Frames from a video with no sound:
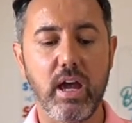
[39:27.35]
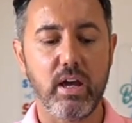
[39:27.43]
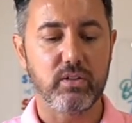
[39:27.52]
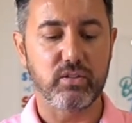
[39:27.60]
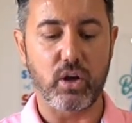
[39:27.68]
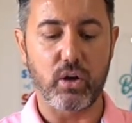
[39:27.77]

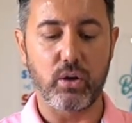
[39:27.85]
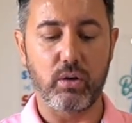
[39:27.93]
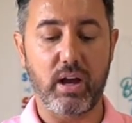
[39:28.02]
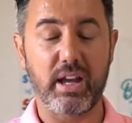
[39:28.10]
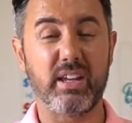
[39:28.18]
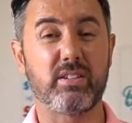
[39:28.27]
So
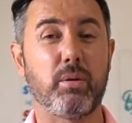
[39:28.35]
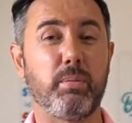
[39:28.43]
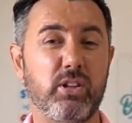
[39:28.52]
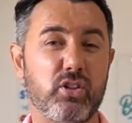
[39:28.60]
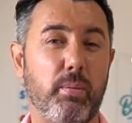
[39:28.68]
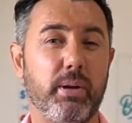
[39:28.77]
I guess I'd be
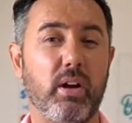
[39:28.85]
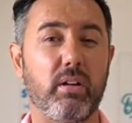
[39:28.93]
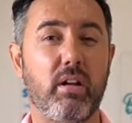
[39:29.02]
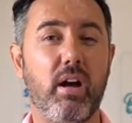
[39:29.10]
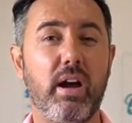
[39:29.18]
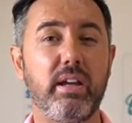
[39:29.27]
shopping
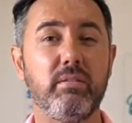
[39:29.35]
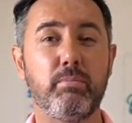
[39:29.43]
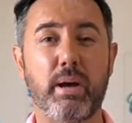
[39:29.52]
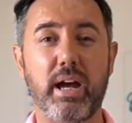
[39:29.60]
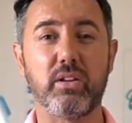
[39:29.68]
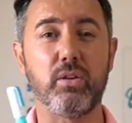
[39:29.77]
online,
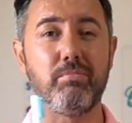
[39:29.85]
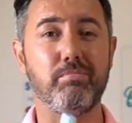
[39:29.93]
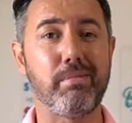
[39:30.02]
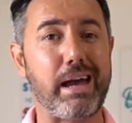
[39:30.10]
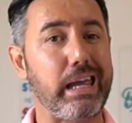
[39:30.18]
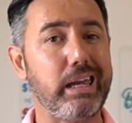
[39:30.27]
but you
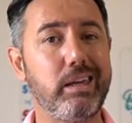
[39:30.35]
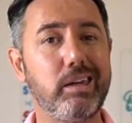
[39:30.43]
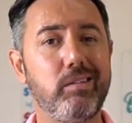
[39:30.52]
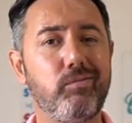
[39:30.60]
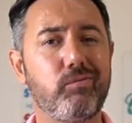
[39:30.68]
may,